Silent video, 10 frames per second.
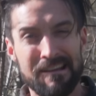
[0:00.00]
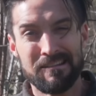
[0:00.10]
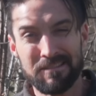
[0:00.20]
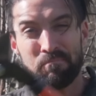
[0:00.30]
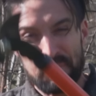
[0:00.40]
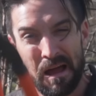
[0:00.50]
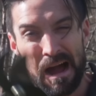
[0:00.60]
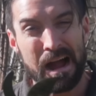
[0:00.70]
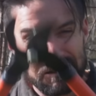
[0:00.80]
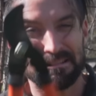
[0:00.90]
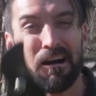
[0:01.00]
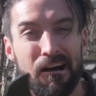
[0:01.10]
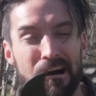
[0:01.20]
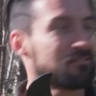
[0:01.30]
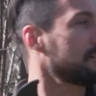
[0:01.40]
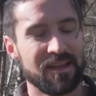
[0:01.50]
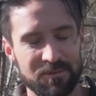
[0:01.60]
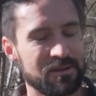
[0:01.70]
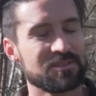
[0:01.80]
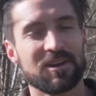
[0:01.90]
The black dot!
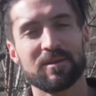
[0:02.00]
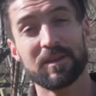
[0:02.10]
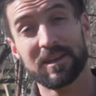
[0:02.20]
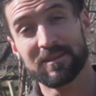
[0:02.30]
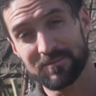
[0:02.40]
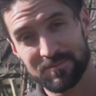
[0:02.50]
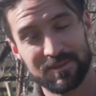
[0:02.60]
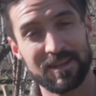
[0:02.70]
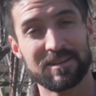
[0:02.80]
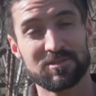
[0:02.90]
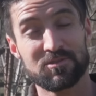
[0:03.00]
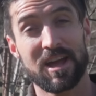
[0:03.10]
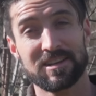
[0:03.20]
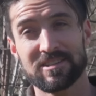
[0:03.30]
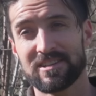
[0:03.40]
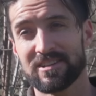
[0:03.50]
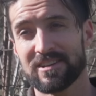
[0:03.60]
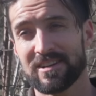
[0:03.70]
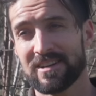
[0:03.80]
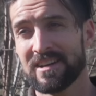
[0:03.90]
Anyway, sorry, I'm getting distracted
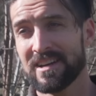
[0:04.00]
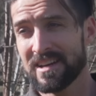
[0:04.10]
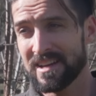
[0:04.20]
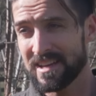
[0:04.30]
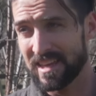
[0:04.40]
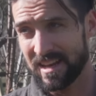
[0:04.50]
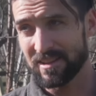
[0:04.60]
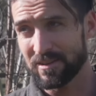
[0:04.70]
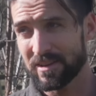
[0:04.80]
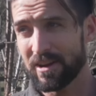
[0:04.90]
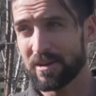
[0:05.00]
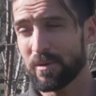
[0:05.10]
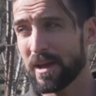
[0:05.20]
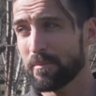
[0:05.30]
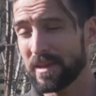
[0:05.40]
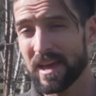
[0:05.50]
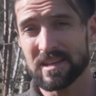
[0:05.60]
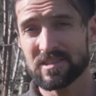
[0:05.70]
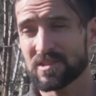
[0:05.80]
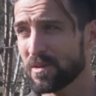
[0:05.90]
here. Getting a little carried away. But
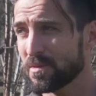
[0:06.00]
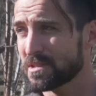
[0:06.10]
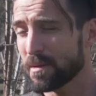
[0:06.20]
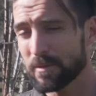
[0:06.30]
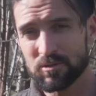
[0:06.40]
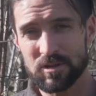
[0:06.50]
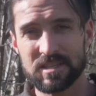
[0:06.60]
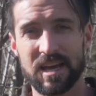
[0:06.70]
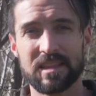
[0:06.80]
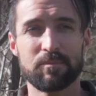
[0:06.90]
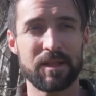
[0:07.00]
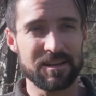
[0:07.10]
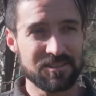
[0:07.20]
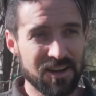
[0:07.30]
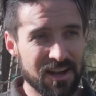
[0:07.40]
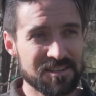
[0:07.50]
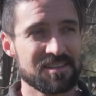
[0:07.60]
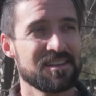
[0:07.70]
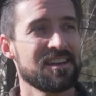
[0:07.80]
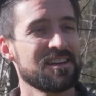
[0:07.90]
yes, so some of the trees had the black dot,
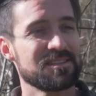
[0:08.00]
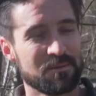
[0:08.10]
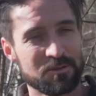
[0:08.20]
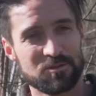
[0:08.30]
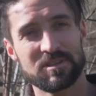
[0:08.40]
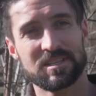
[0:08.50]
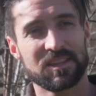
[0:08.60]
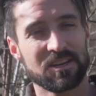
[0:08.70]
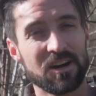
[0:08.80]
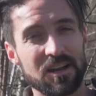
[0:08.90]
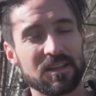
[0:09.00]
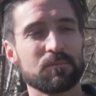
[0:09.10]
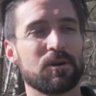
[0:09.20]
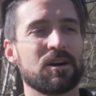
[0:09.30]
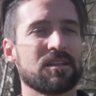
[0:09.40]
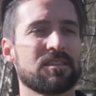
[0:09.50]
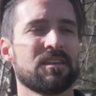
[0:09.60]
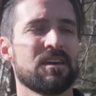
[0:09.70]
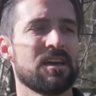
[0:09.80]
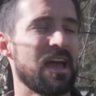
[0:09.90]
some of the trees had the codling moth,
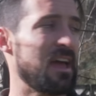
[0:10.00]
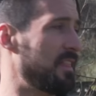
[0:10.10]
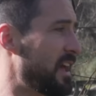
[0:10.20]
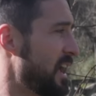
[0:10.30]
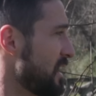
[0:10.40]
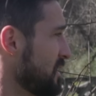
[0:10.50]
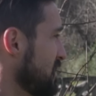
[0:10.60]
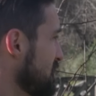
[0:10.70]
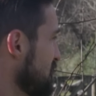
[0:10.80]
and then